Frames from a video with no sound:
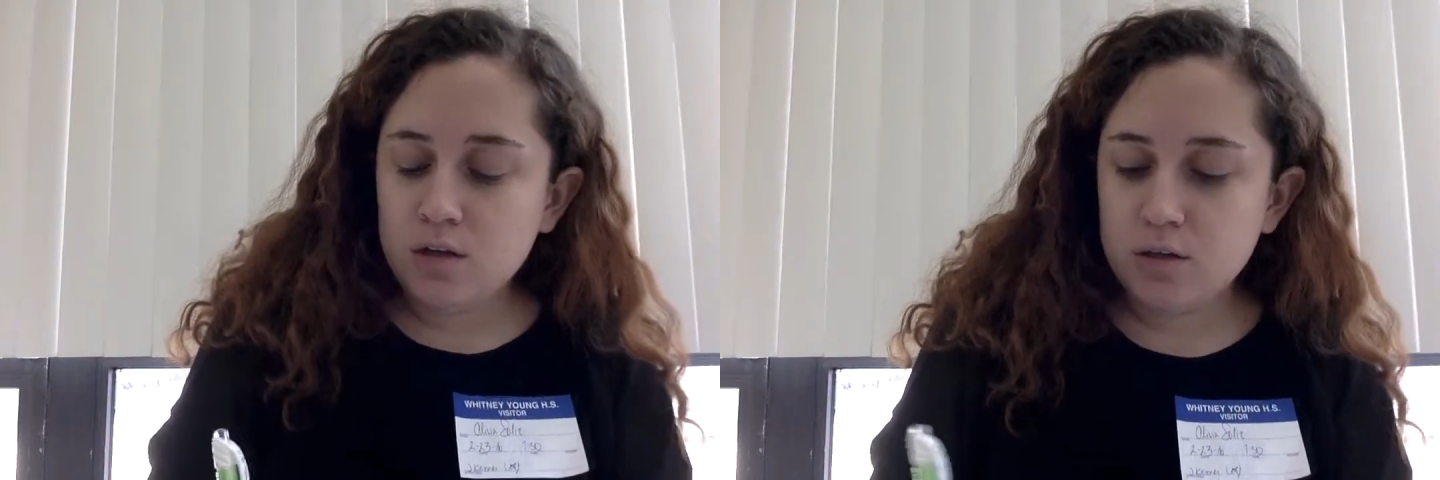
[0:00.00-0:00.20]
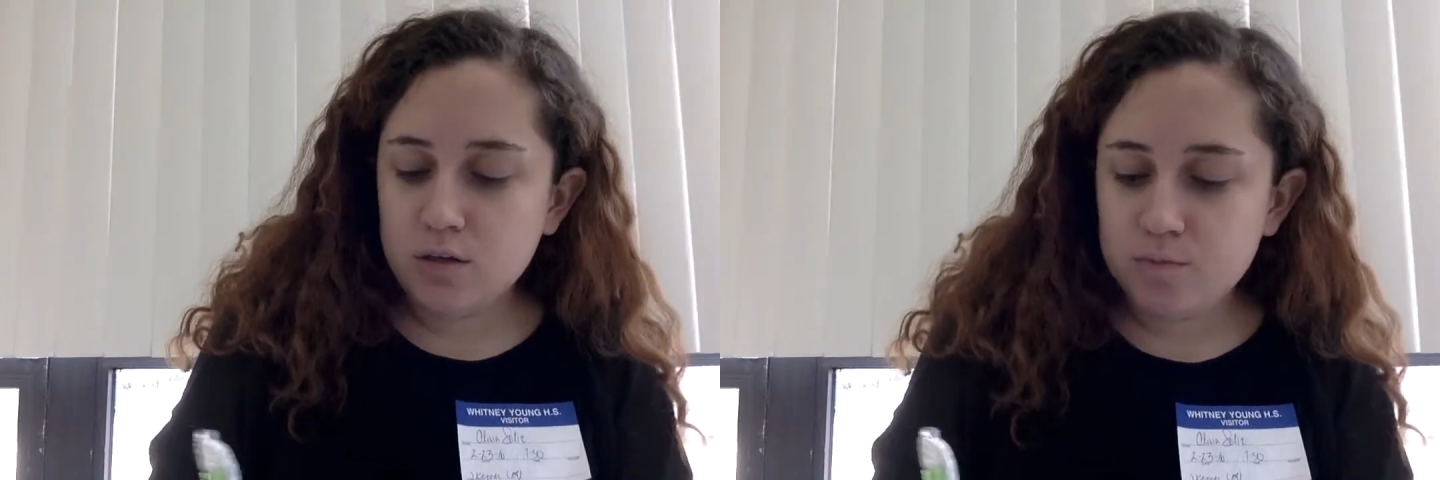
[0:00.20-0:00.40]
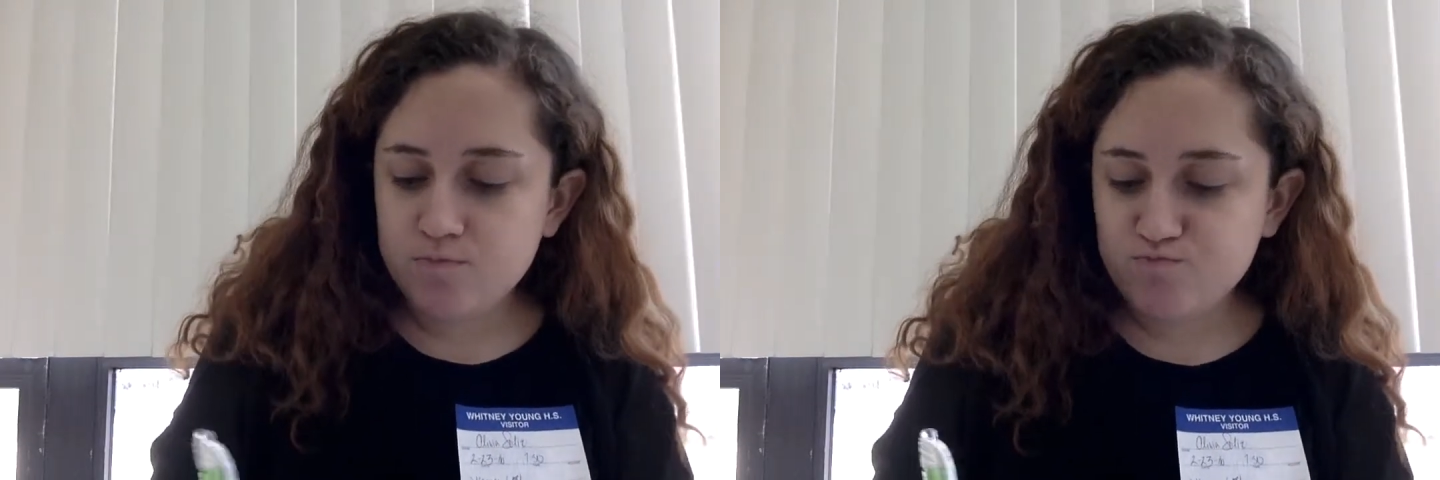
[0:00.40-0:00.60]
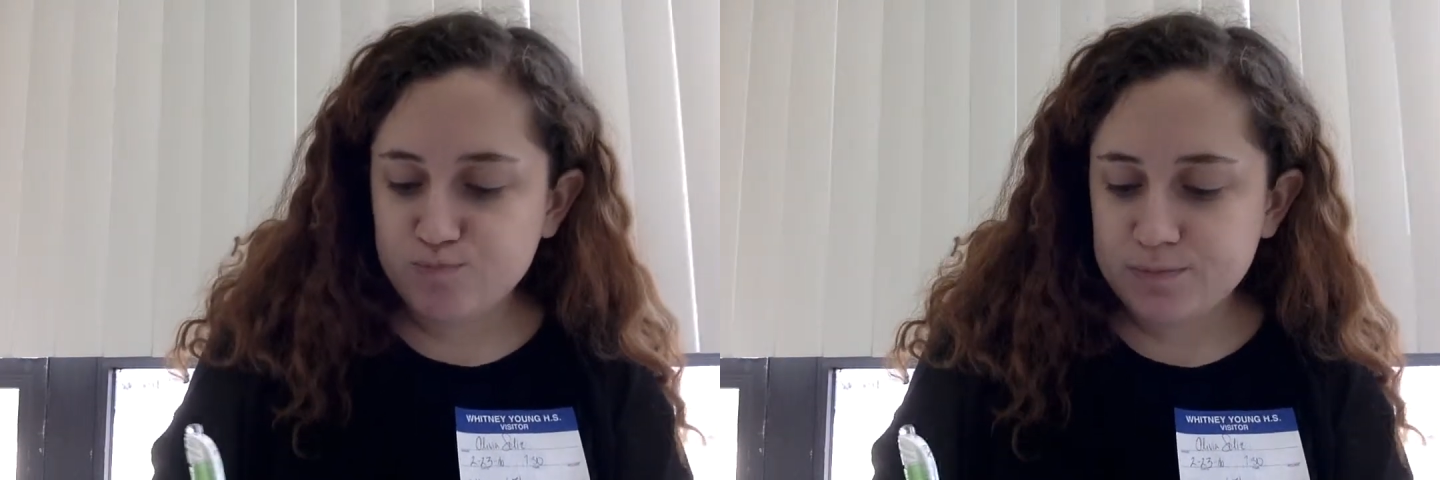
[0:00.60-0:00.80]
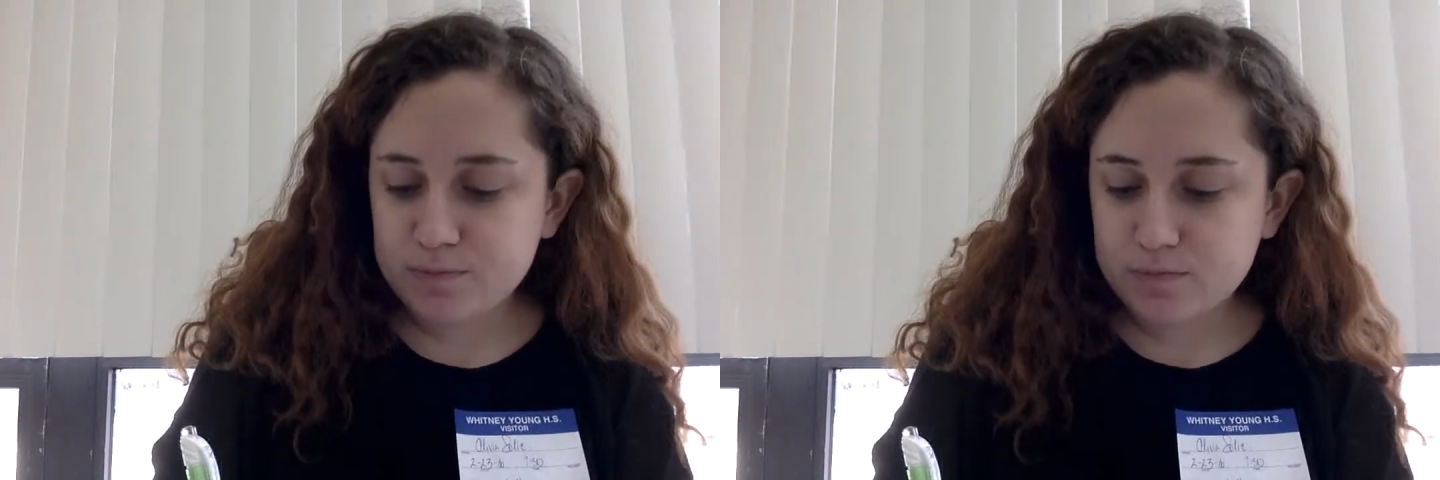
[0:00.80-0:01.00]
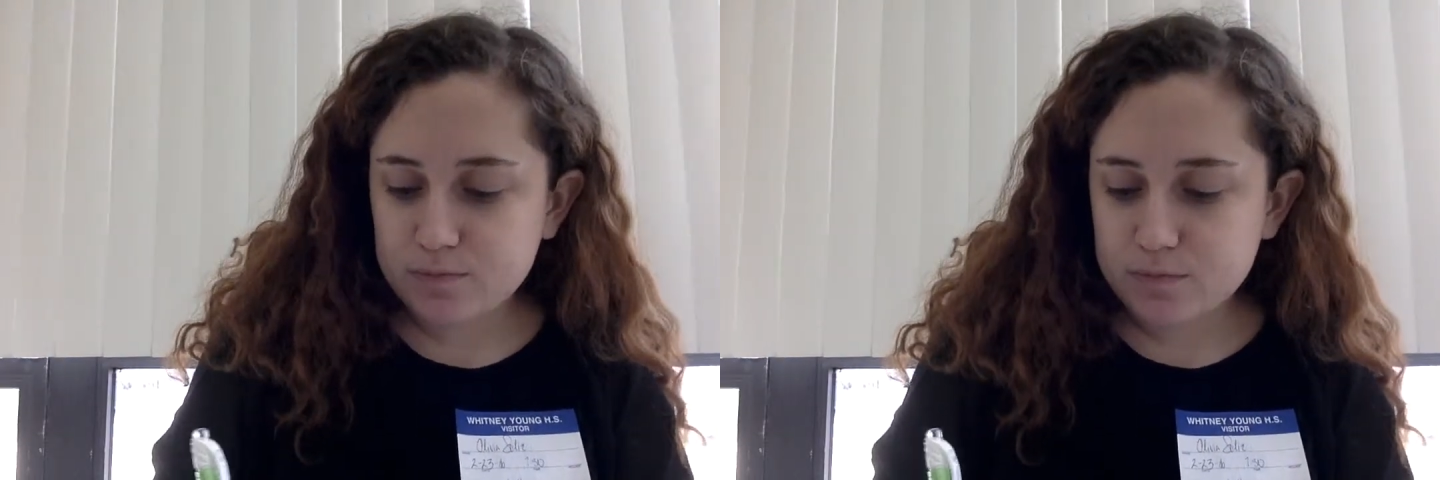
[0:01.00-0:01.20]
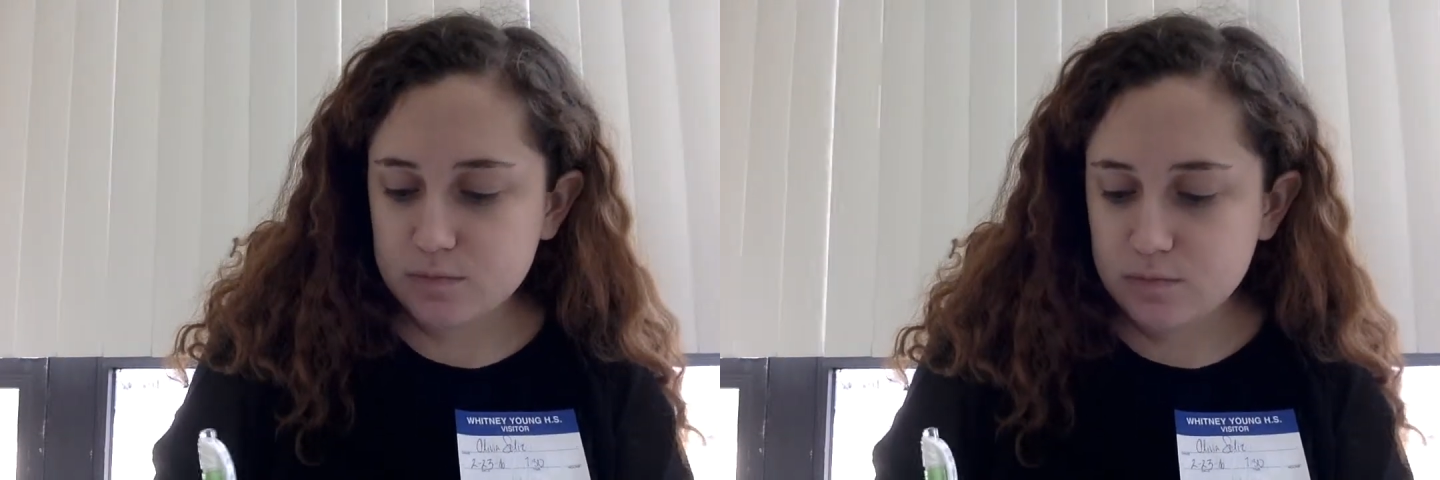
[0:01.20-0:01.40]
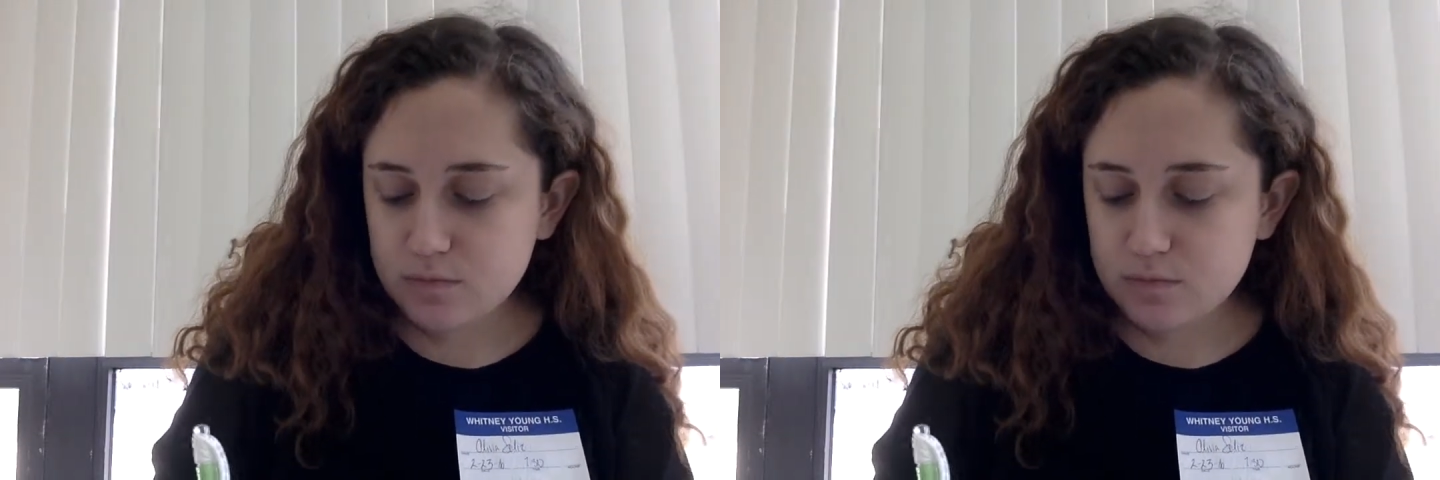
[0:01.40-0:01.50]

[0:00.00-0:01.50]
So we'll have a hole at